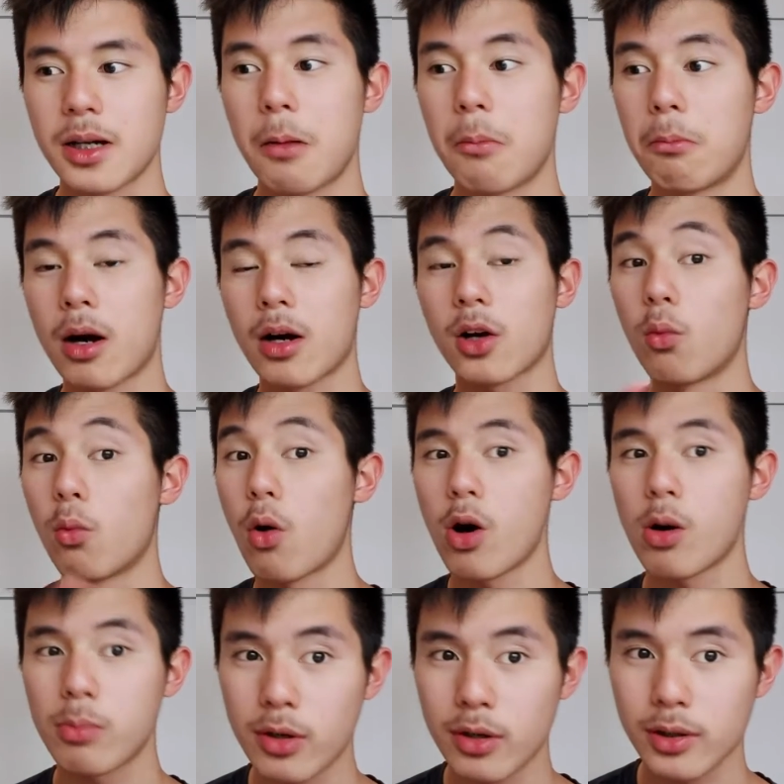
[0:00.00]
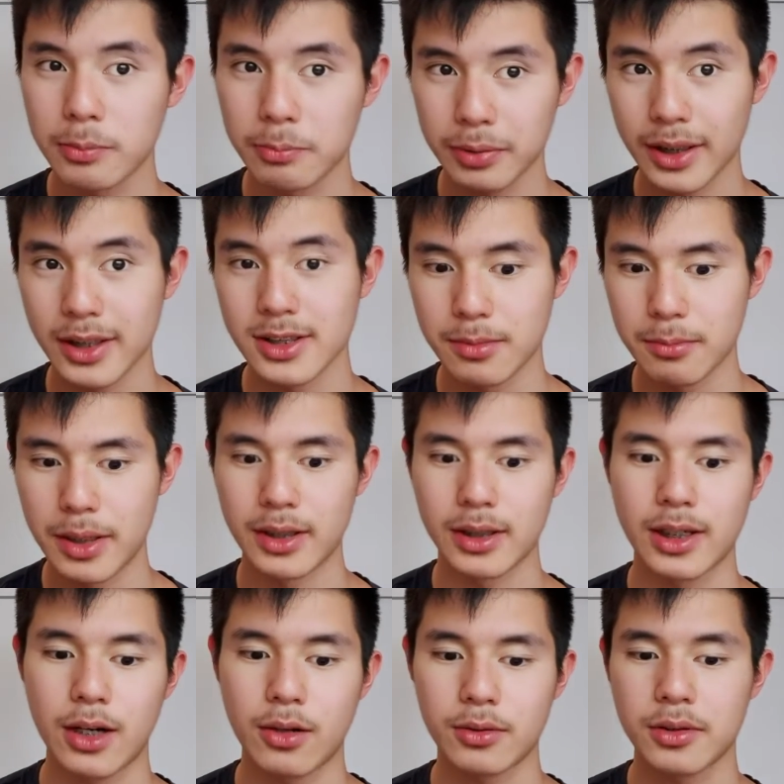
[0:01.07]
Mark Wahlberg plays the main
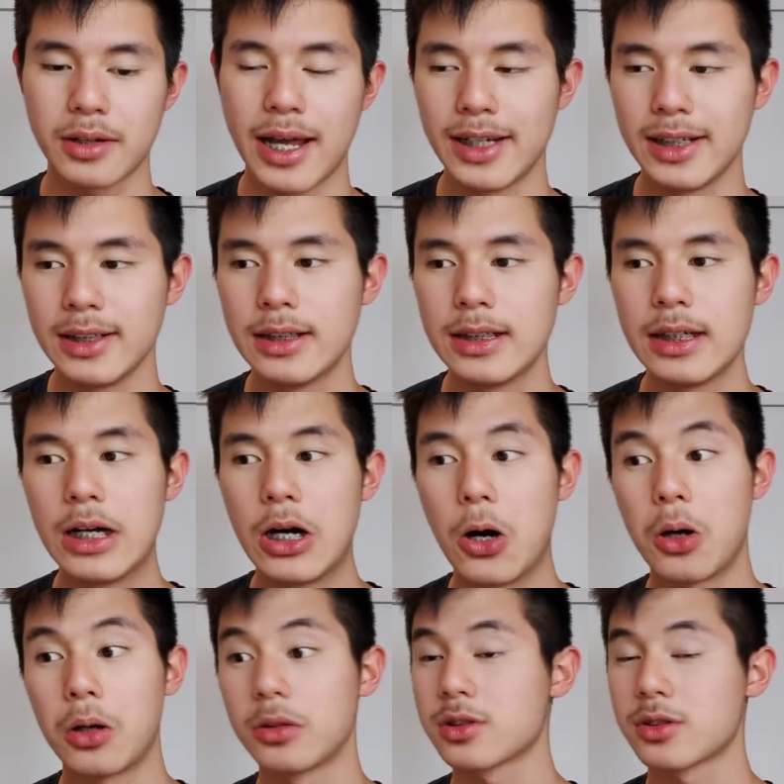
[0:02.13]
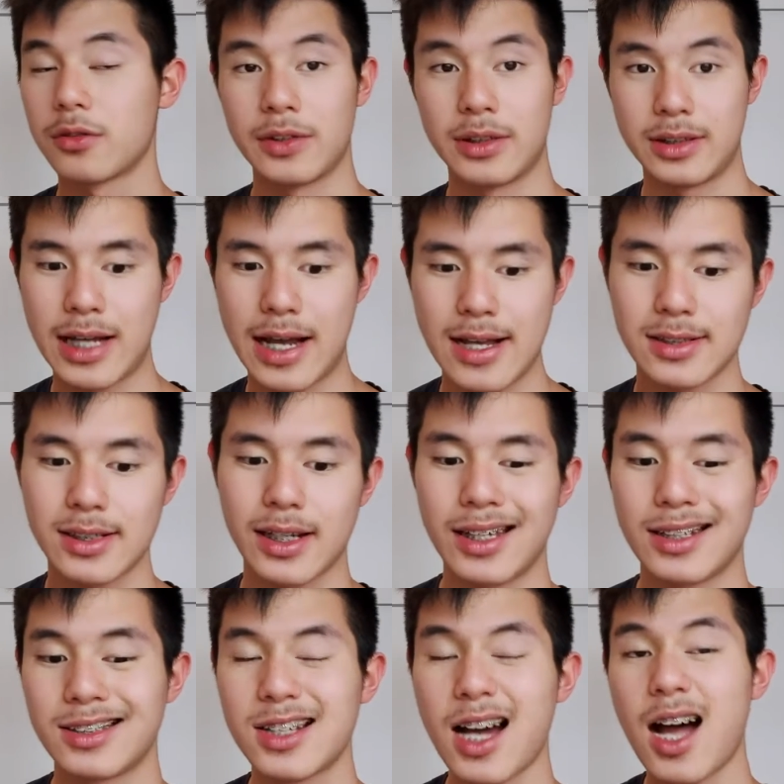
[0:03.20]
character, Eddie, also fantastic.
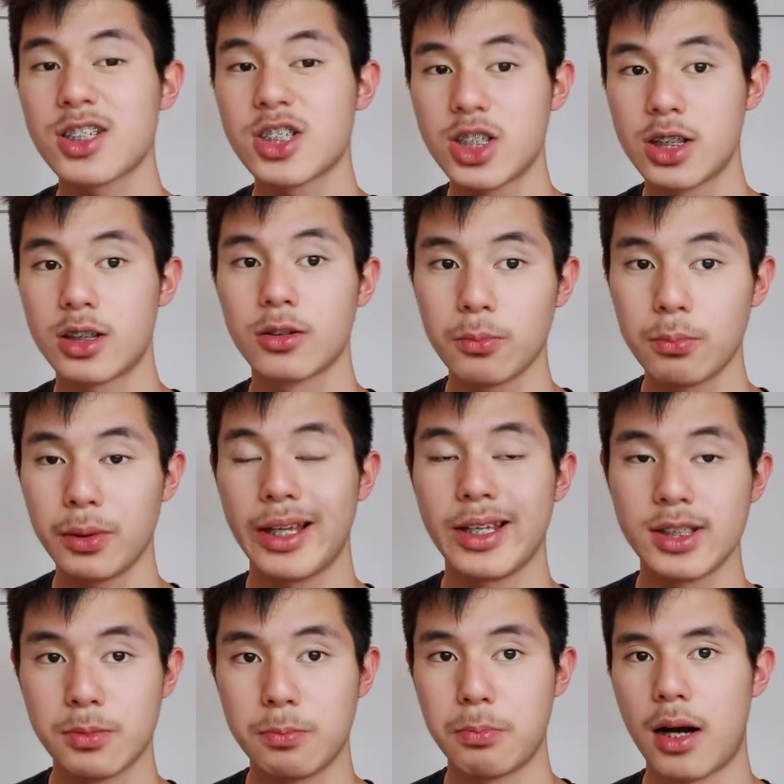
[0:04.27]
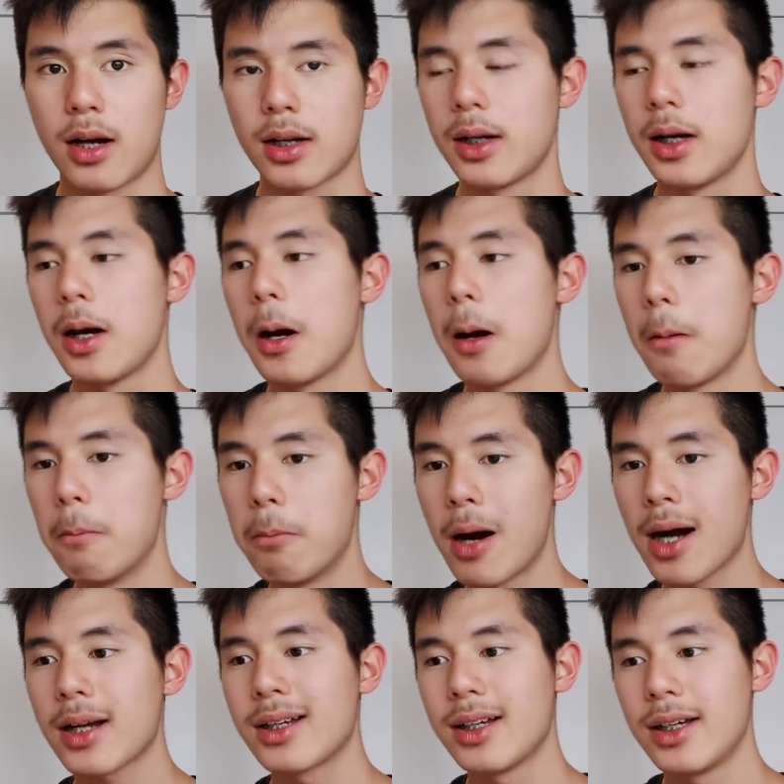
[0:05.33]
And Don Cheadle plays Buck.
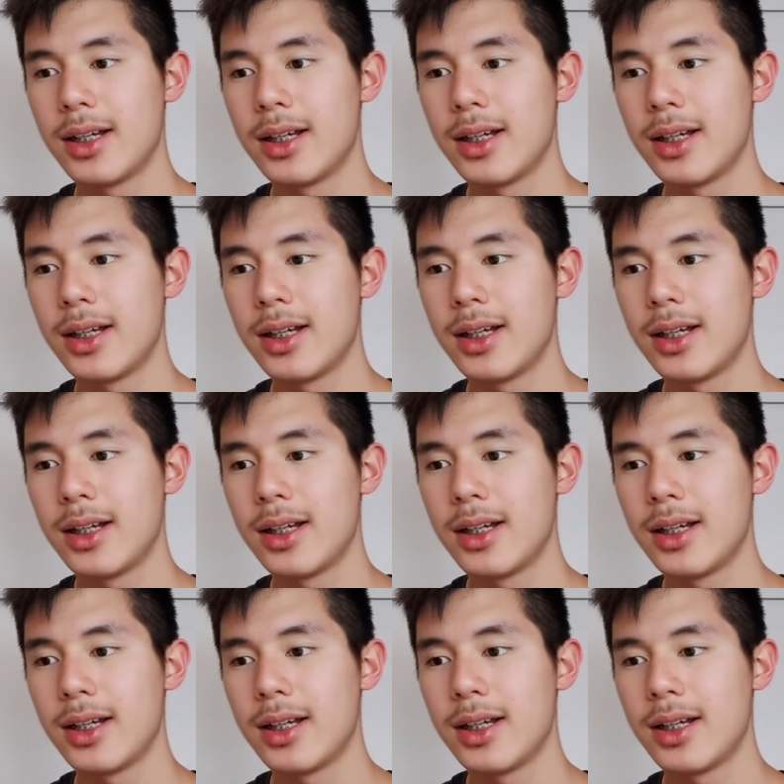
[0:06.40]
Buck